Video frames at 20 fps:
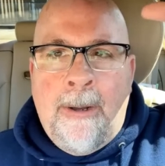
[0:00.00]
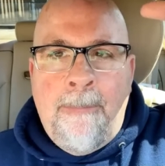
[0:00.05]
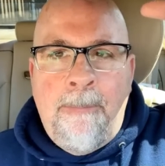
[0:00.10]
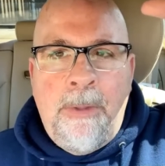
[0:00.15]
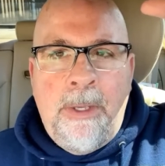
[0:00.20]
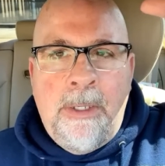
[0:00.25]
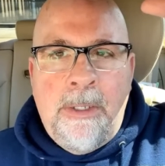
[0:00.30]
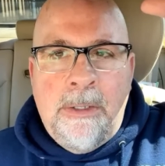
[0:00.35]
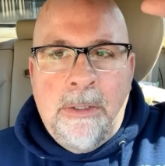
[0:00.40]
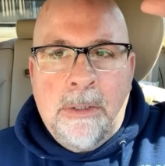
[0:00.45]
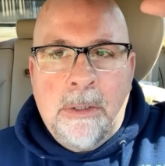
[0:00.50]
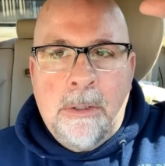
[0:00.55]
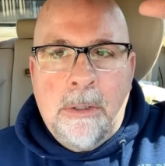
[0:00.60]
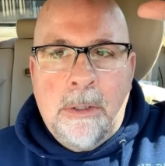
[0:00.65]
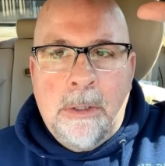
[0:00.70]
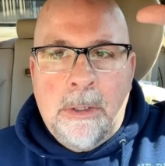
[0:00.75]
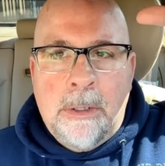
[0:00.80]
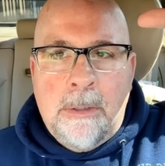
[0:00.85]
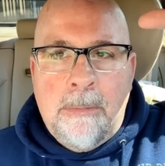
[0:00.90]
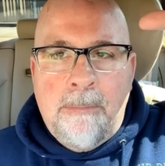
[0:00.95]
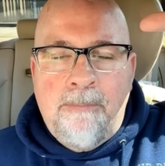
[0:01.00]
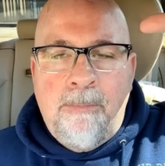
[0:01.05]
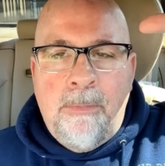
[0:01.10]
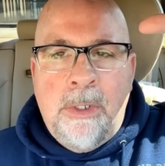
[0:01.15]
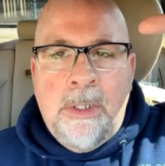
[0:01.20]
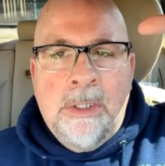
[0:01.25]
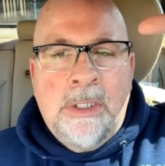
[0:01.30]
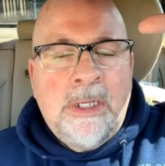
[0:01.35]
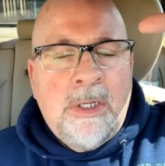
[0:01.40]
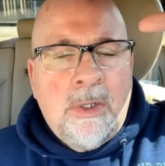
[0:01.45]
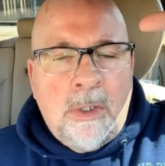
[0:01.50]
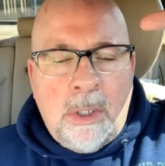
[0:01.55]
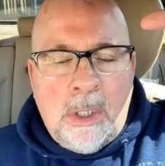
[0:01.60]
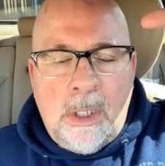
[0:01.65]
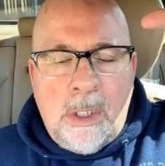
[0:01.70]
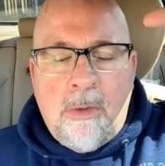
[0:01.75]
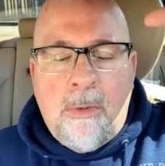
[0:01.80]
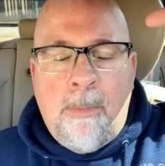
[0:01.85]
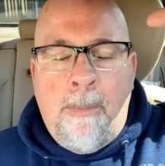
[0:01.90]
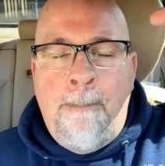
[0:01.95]
is
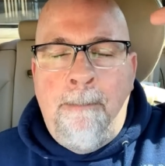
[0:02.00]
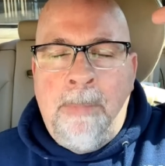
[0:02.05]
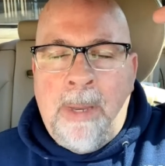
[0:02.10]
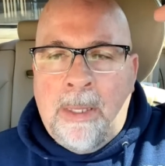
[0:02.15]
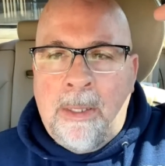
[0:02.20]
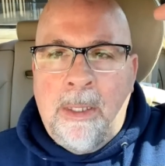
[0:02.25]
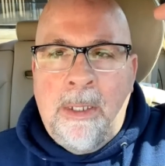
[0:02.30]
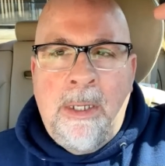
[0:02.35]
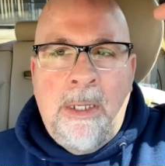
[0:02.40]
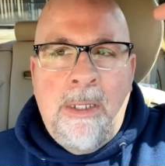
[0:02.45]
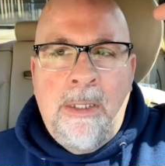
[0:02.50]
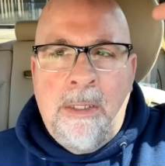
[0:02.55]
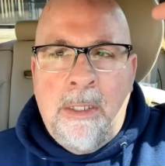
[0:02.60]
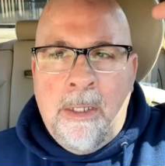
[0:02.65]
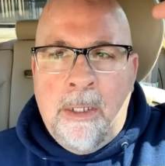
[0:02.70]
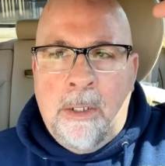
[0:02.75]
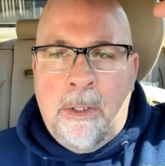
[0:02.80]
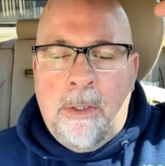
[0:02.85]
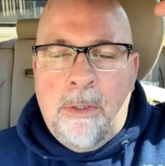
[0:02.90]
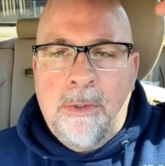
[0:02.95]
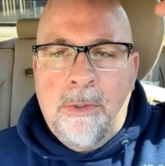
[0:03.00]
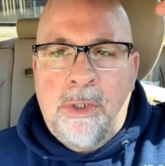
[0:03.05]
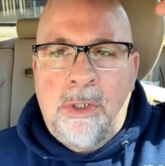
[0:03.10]
attorney Melanie Little.